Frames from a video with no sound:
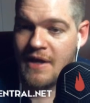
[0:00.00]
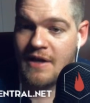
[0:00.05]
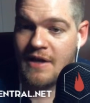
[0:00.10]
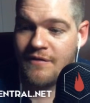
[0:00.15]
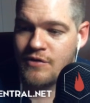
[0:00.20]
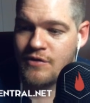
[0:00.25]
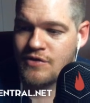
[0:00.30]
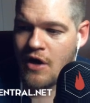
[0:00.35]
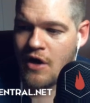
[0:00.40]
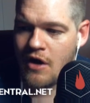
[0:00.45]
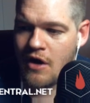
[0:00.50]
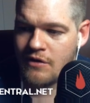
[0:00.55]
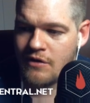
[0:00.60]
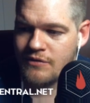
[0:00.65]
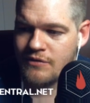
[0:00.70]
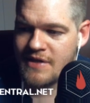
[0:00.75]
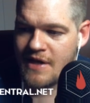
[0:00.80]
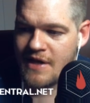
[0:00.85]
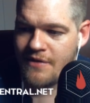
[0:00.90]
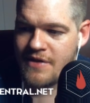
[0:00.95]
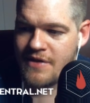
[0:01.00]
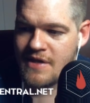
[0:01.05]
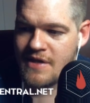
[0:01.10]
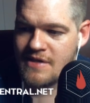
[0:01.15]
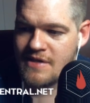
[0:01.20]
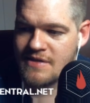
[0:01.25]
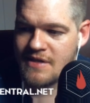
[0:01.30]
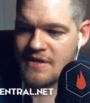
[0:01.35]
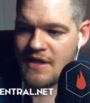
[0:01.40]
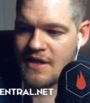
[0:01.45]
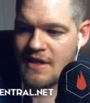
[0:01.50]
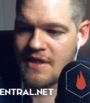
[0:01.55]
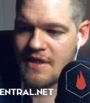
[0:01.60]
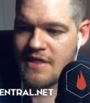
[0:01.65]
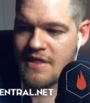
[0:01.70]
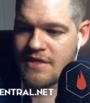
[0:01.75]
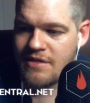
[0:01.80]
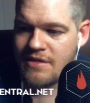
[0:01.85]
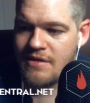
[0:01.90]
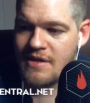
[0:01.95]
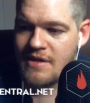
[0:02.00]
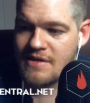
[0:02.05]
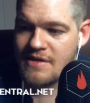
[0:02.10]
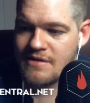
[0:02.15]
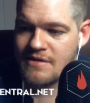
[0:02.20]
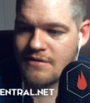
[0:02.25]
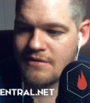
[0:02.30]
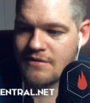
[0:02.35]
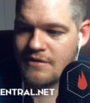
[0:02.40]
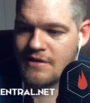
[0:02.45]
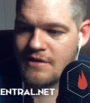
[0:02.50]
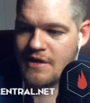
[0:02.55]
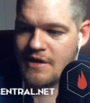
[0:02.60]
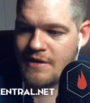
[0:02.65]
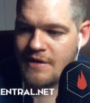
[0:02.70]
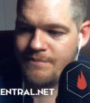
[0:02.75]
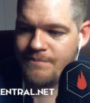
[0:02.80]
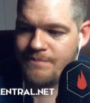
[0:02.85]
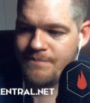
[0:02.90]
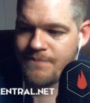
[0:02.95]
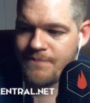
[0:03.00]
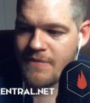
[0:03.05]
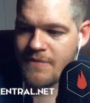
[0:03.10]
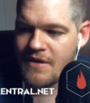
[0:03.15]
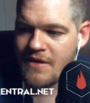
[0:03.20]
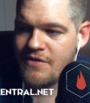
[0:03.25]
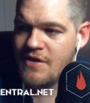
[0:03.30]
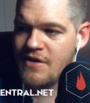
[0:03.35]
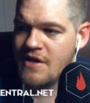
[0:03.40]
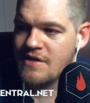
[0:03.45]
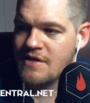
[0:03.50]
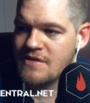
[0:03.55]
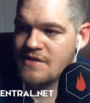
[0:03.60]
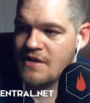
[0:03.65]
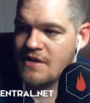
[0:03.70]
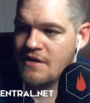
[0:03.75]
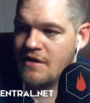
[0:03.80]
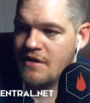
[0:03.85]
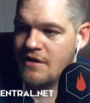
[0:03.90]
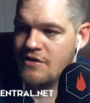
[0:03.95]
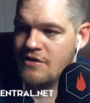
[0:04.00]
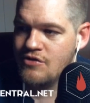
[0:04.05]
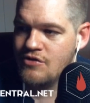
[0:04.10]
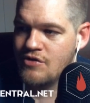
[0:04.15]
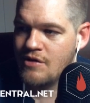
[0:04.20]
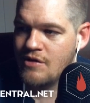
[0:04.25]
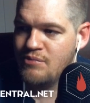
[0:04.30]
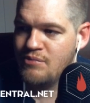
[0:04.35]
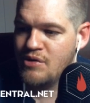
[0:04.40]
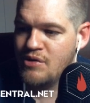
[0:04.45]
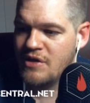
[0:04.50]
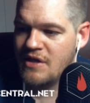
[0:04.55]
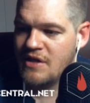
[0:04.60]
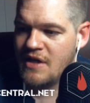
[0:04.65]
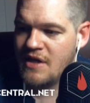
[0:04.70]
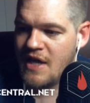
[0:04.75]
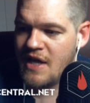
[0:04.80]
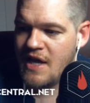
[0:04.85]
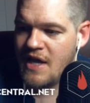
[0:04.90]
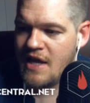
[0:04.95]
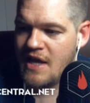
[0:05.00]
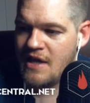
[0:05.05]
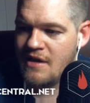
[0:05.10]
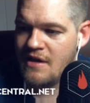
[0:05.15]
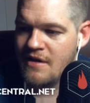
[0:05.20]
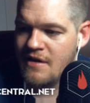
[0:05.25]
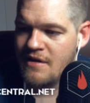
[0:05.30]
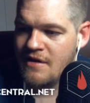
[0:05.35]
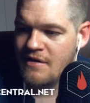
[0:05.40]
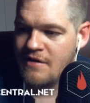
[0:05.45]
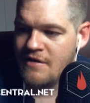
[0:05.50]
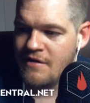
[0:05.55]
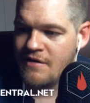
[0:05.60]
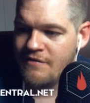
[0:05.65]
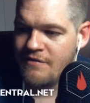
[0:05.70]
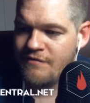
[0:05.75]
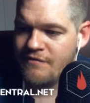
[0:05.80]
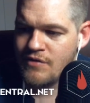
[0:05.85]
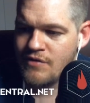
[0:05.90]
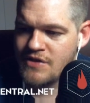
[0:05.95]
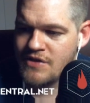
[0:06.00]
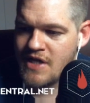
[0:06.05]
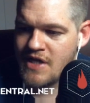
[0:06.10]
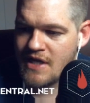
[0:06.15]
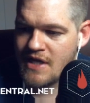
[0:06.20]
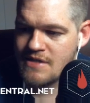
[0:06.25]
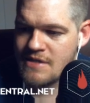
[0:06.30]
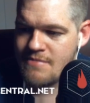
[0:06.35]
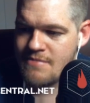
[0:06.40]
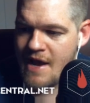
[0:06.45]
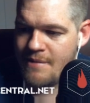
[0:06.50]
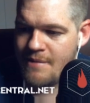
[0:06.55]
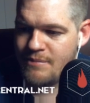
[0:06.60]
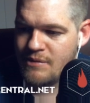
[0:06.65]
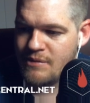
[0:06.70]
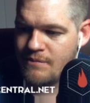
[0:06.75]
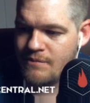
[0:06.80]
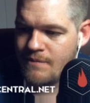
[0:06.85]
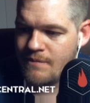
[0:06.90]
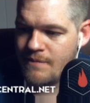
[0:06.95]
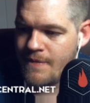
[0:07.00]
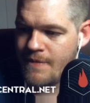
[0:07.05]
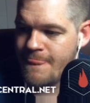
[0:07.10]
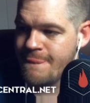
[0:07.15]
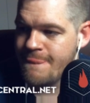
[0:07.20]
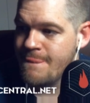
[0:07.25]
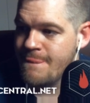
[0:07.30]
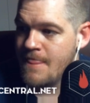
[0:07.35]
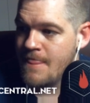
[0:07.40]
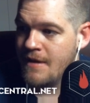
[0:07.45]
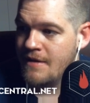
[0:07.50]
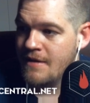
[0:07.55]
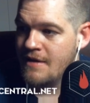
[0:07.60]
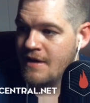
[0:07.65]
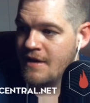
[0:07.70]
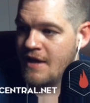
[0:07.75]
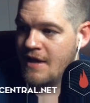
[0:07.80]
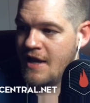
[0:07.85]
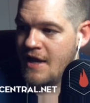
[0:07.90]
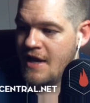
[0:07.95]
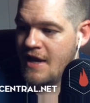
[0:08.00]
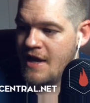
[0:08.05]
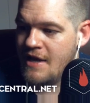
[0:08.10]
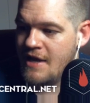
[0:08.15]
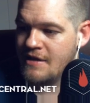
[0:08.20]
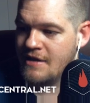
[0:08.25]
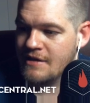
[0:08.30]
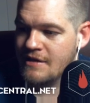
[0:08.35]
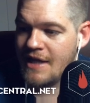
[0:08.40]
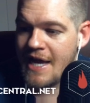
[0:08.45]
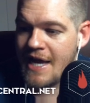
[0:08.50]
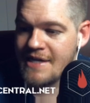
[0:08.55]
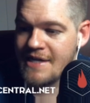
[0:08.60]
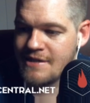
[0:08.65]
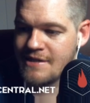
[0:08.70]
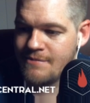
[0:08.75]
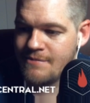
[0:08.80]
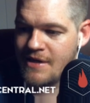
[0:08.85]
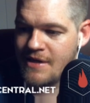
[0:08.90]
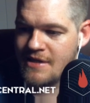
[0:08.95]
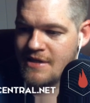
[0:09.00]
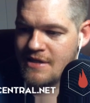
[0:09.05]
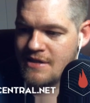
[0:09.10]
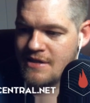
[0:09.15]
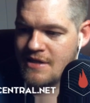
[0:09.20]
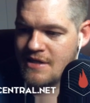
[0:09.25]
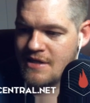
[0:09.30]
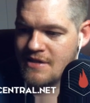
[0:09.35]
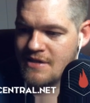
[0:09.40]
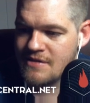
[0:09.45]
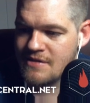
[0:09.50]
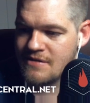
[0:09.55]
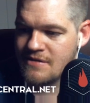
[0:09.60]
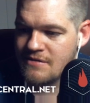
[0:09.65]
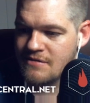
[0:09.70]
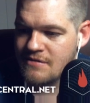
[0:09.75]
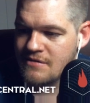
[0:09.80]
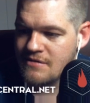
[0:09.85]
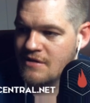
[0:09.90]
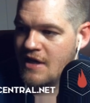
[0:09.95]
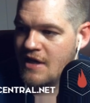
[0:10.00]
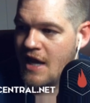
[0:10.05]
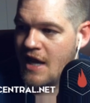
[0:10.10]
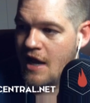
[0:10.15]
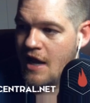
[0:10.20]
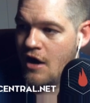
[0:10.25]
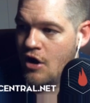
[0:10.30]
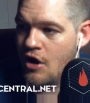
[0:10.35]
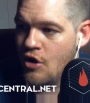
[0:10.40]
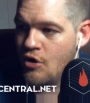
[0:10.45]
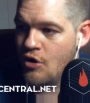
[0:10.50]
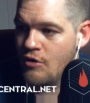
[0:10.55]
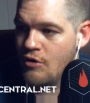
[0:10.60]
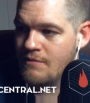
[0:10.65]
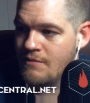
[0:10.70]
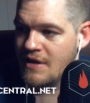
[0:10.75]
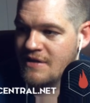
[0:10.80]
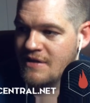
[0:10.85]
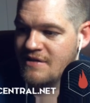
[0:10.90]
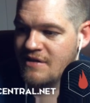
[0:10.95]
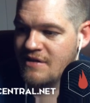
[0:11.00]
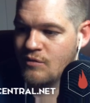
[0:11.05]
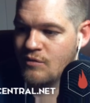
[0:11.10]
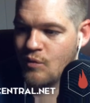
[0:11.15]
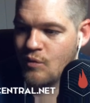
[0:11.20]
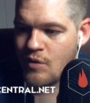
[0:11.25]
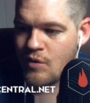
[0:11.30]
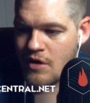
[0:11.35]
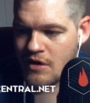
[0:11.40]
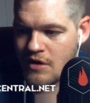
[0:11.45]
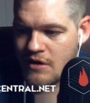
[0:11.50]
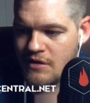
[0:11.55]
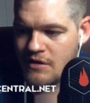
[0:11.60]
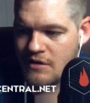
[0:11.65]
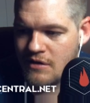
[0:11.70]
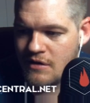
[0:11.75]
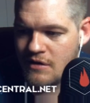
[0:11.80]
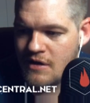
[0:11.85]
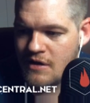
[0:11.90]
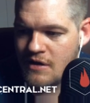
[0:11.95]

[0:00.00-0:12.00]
if you toggle down these little things, you can put in a vertex map. And last time I did this at home, it didn't work.